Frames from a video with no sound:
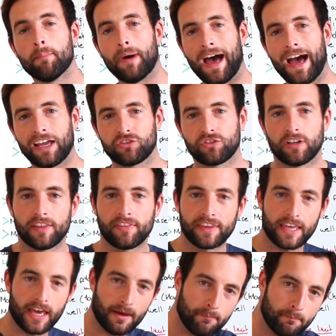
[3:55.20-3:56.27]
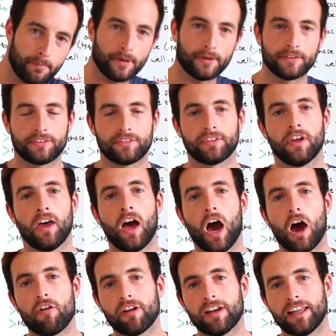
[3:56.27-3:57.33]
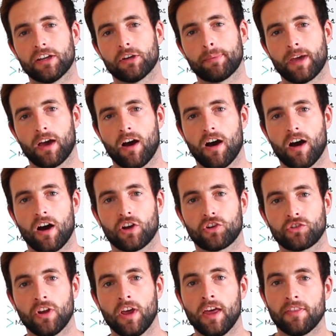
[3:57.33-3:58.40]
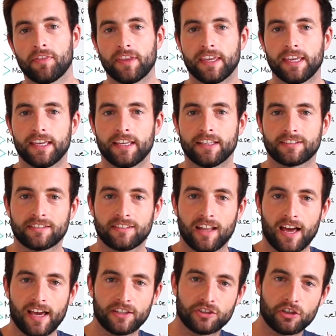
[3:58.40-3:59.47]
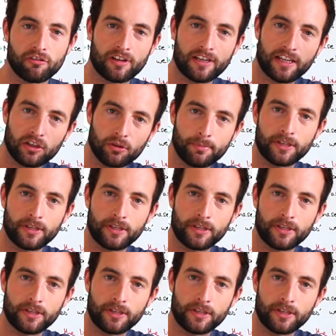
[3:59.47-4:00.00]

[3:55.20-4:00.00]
but actually the inputs are a little bit harsh, the slides are a little